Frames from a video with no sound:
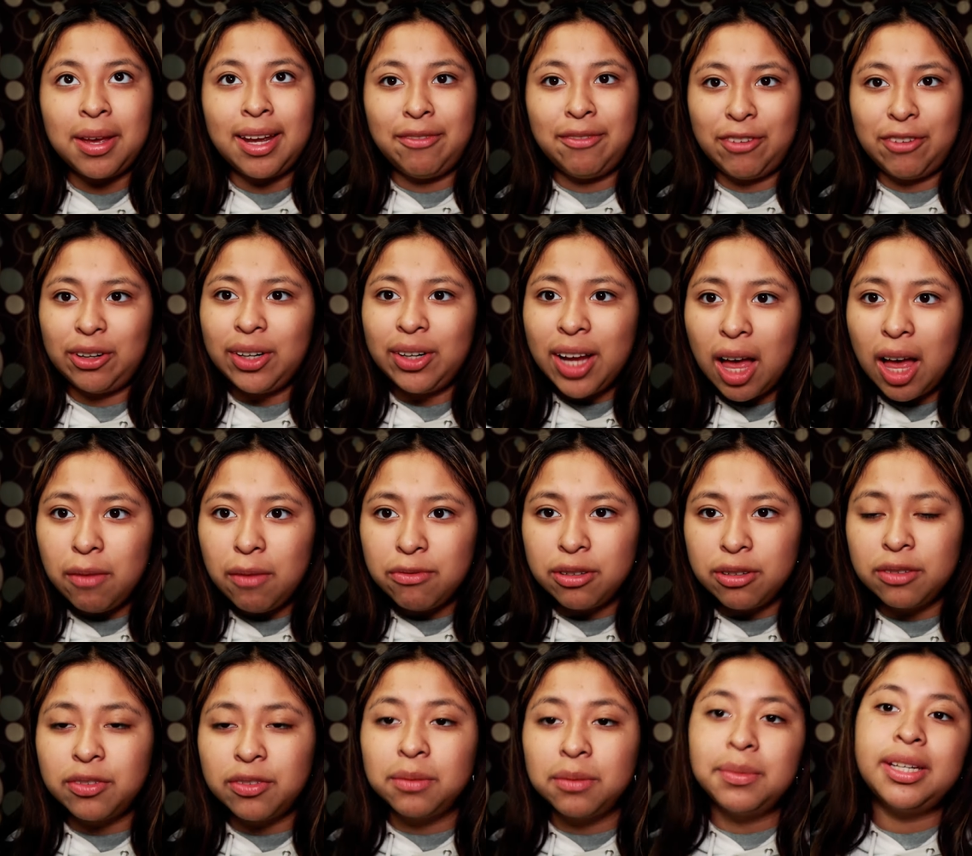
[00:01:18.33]
it very
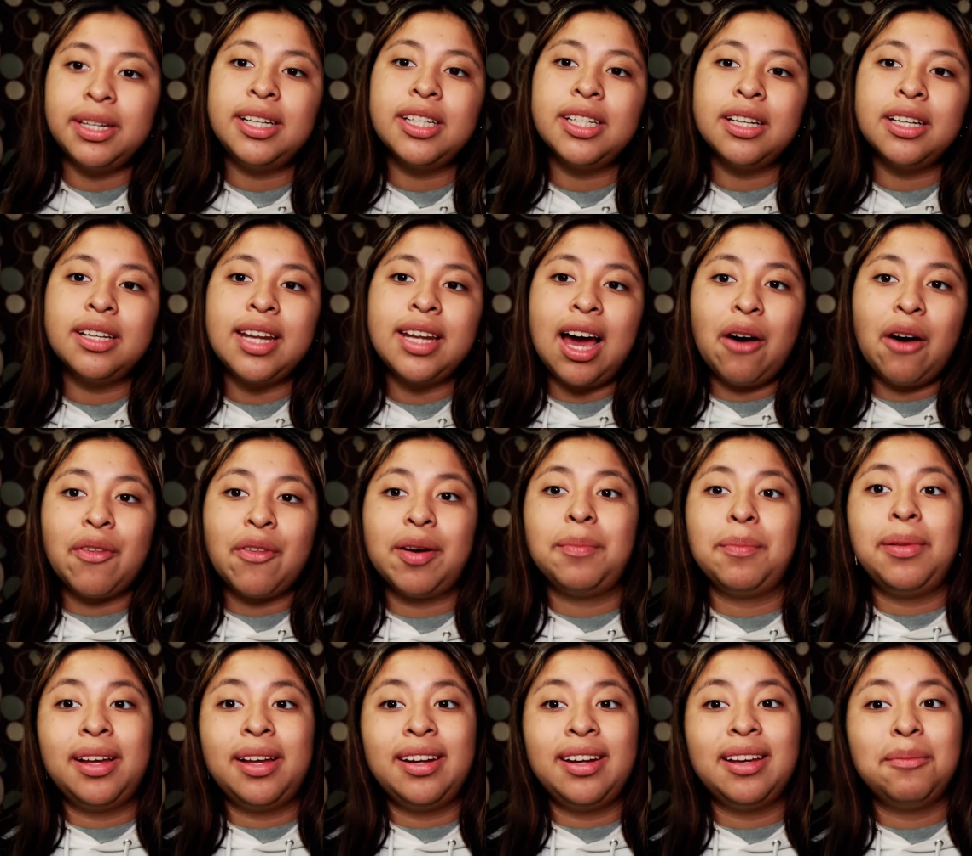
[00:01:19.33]
helpful for me now that
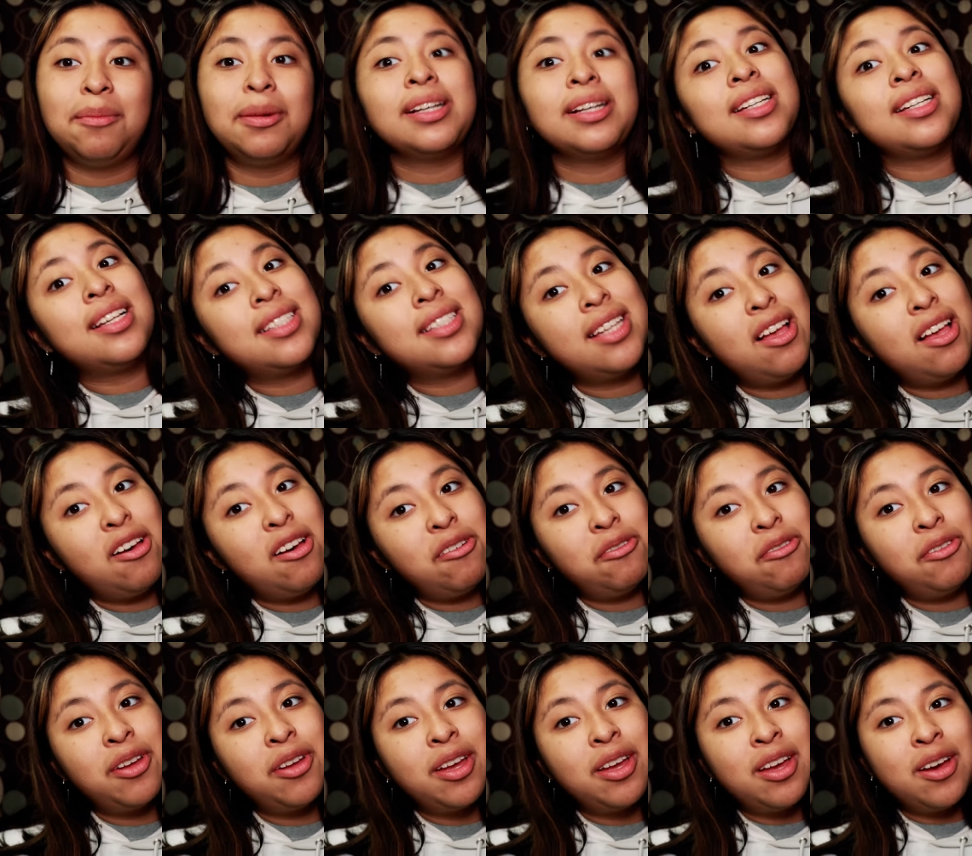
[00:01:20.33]
I'm planning
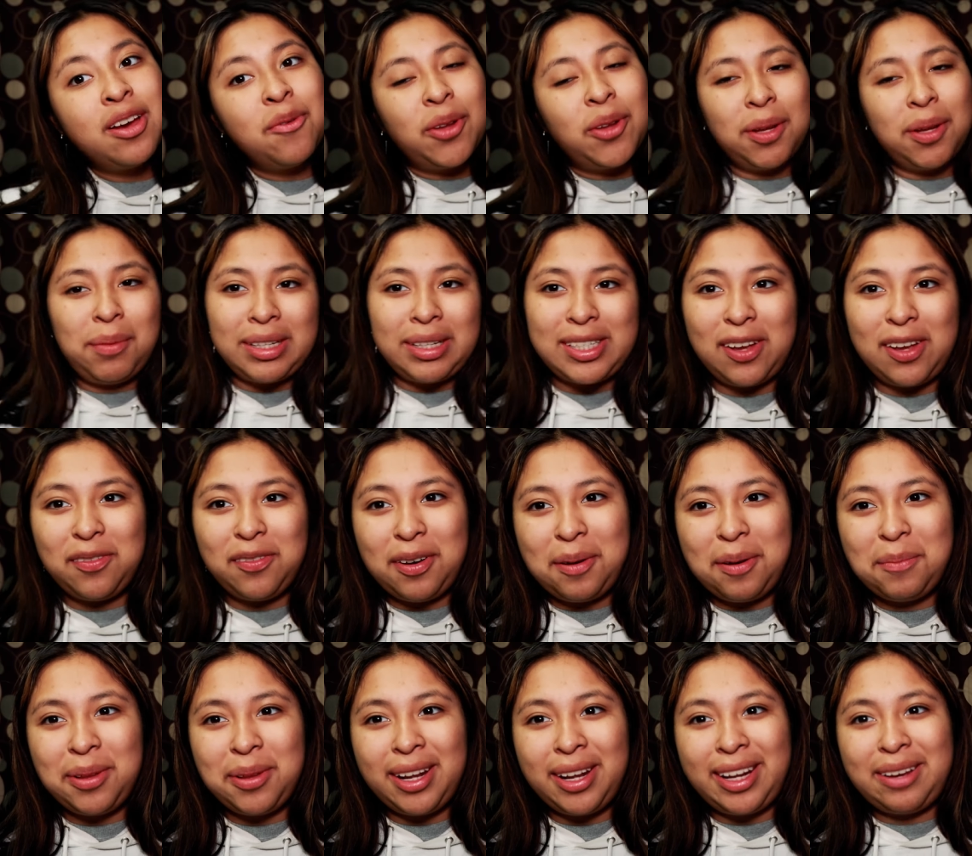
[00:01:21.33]
myself well not myself
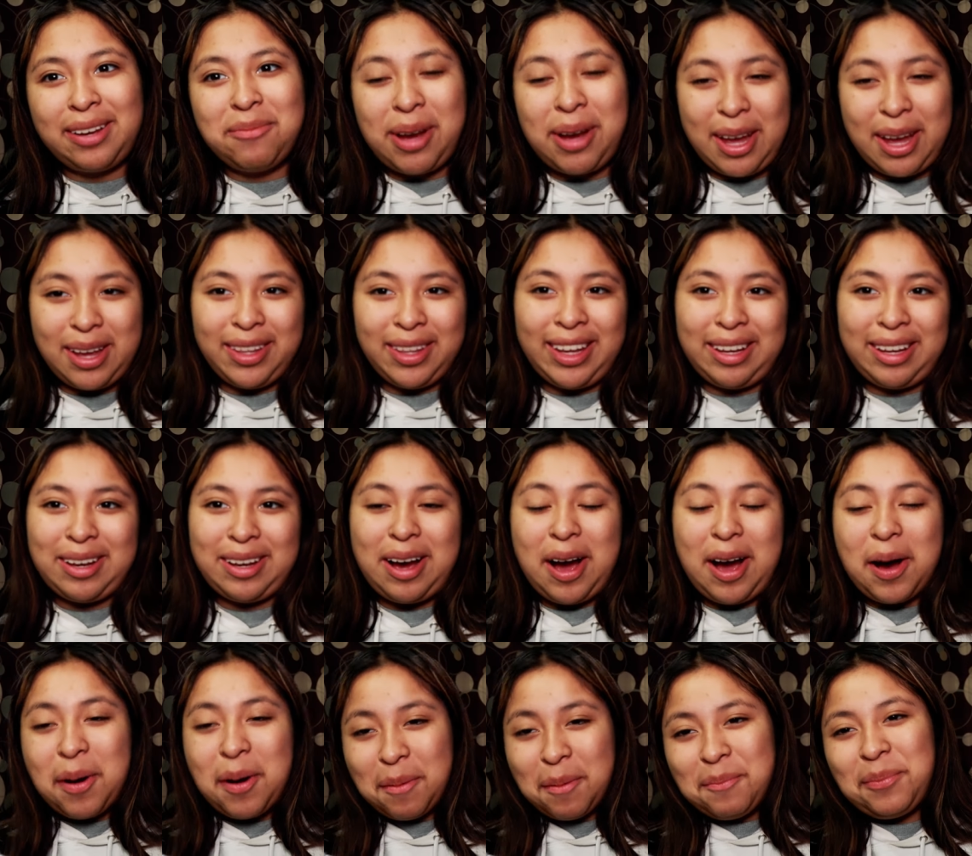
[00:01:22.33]
i'm planning my like
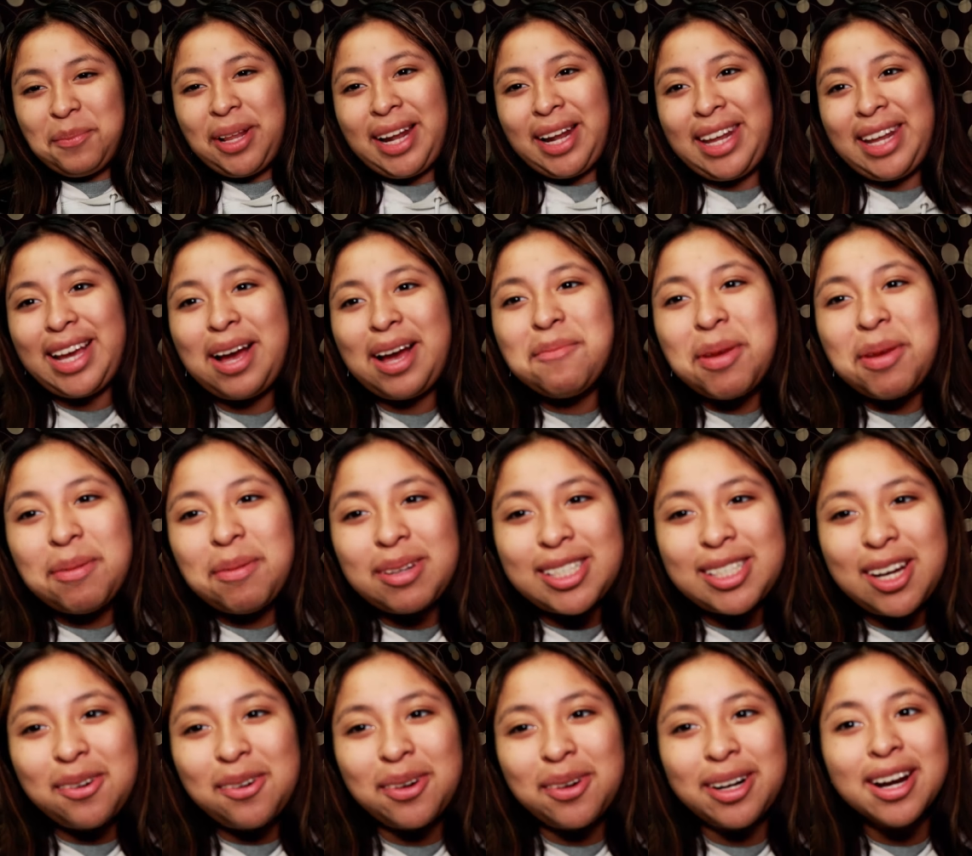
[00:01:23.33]
i'm planning a
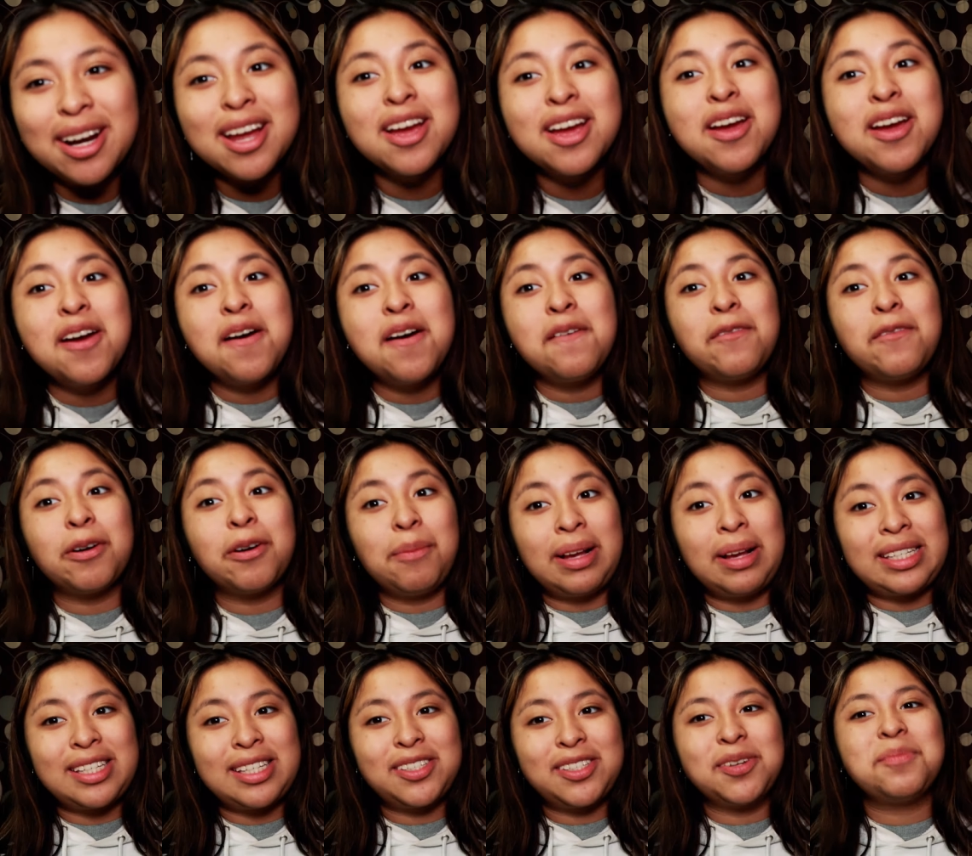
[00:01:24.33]
baby shower for
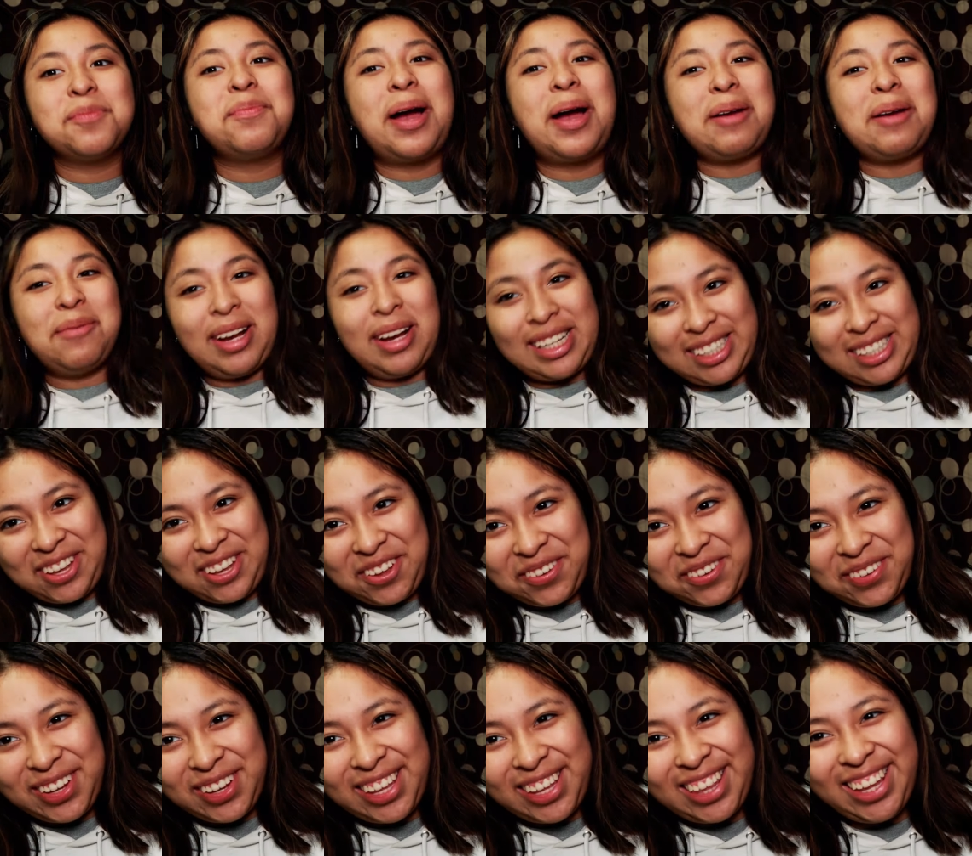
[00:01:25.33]
my sister by
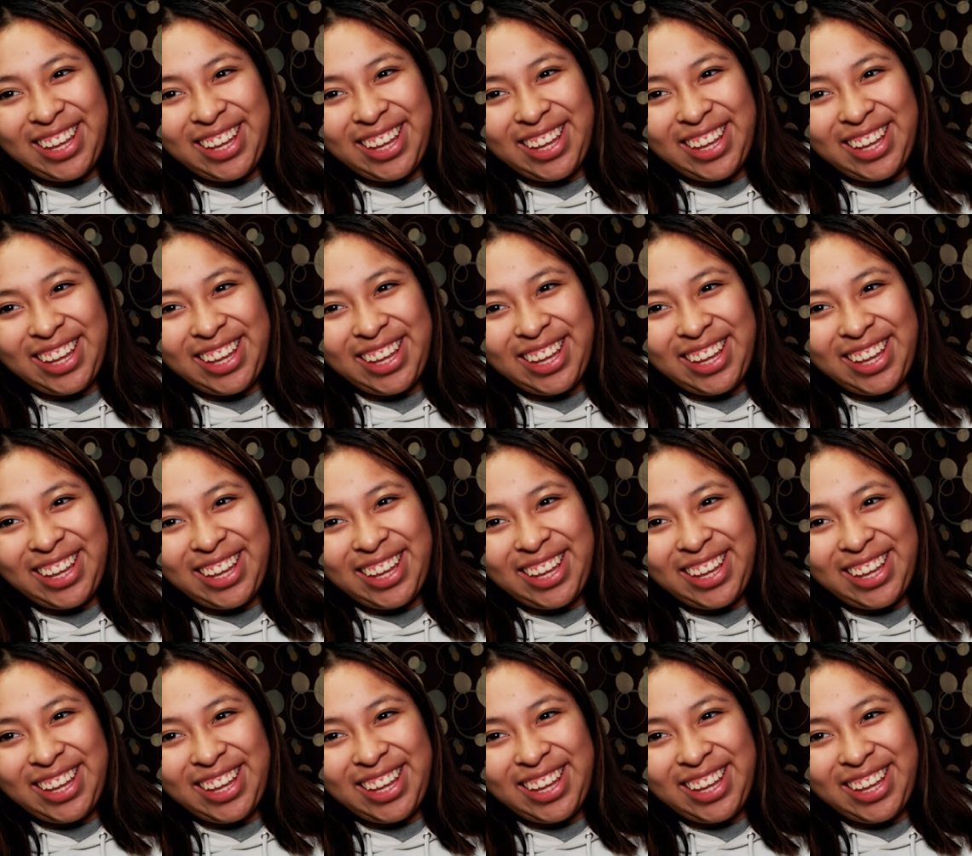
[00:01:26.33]
myself